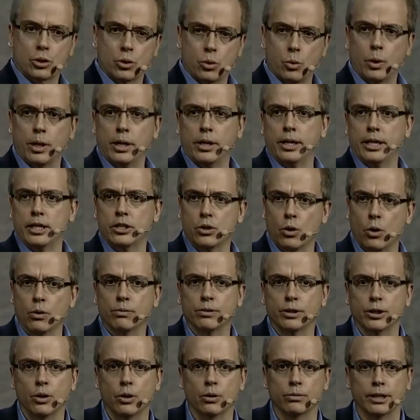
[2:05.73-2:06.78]
queries over
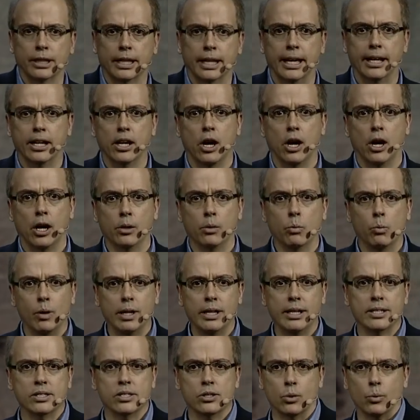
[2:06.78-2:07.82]
and over again on what
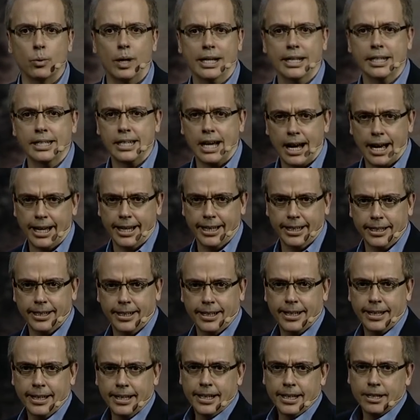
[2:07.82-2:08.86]
is the right diet
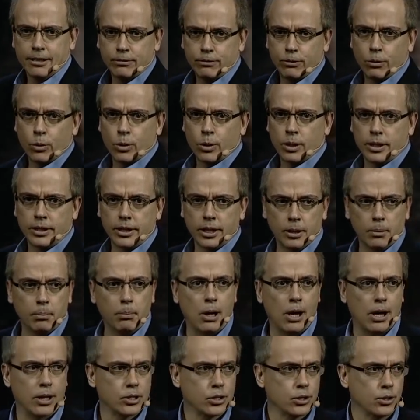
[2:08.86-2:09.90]
for the
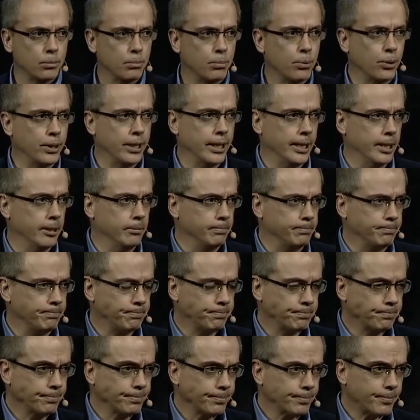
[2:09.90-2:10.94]
boxer breed.
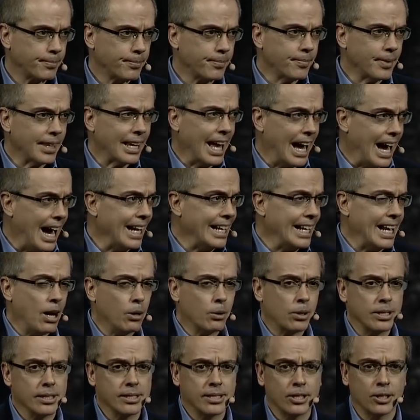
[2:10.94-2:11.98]
I now
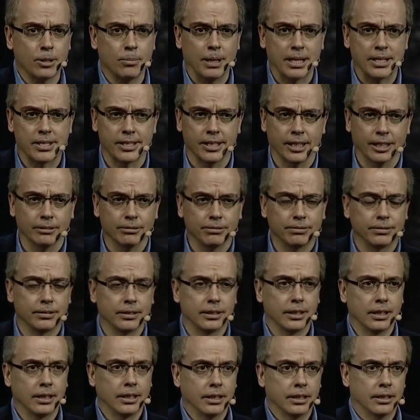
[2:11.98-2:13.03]
consider myself
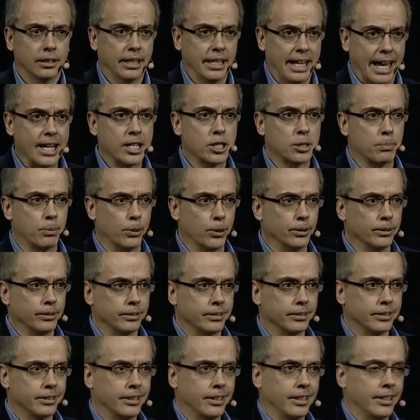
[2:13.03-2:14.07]
an expert
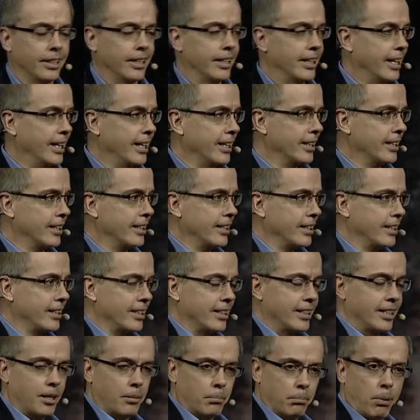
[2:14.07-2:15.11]
in
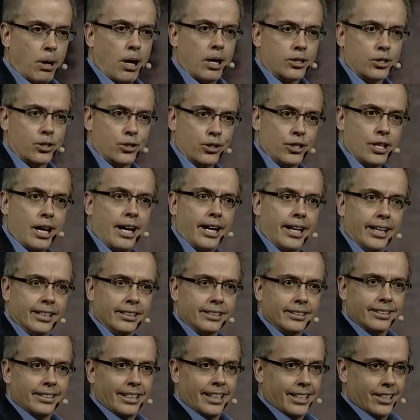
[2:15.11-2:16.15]
boxer diet
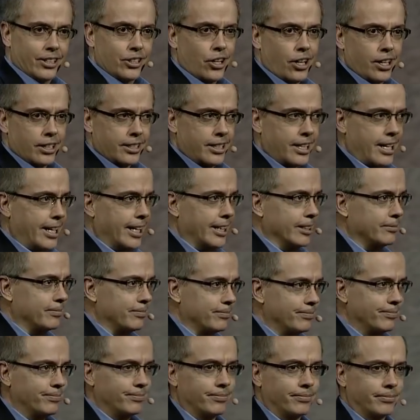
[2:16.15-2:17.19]
and dog diet.
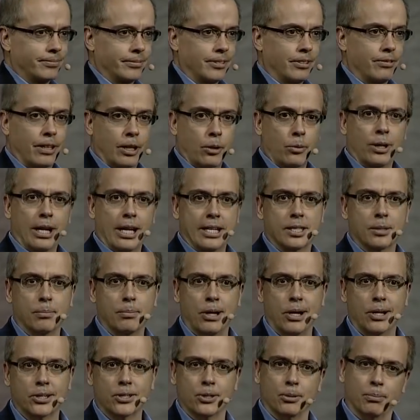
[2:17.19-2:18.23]
If anyone has a
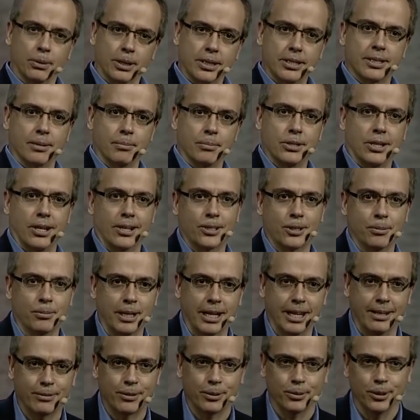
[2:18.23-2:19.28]
boxer, please come talk to me
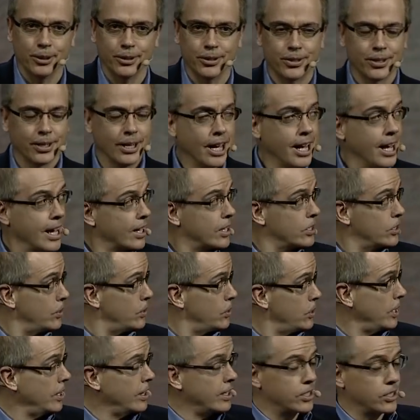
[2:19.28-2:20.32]
afterwards. Because you
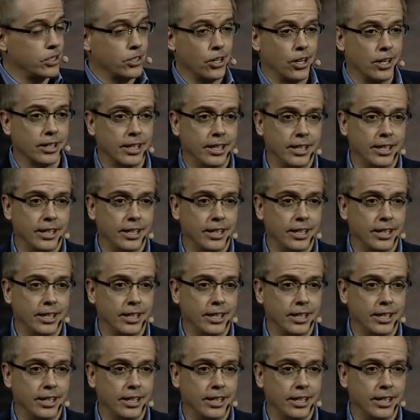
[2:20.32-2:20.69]
see this dog